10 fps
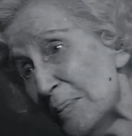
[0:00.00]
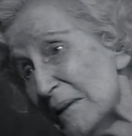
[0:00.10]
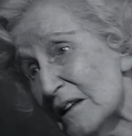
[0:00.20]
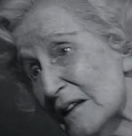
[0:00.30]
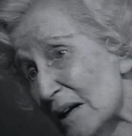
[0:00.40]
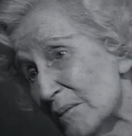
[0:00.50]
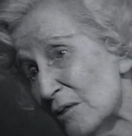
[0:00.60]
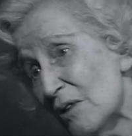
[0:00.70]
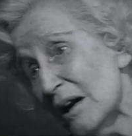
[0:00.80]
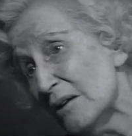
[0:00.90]
rapidly he,
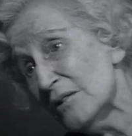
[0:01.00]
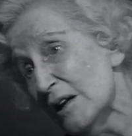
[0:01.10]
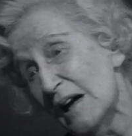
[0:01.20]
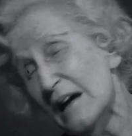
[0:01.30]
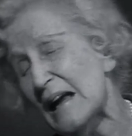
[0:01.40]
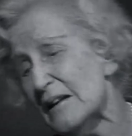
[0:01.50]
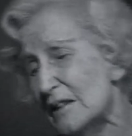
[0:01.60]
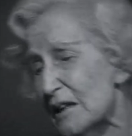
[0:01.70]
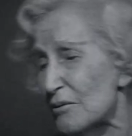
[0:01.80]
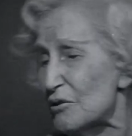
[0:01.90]
coming he round, would have done so. and
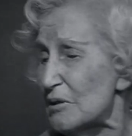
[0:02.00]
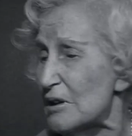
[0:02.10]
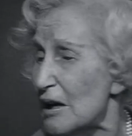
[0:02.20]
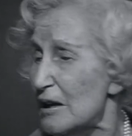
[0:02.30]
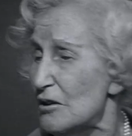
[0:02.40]
I think he was in,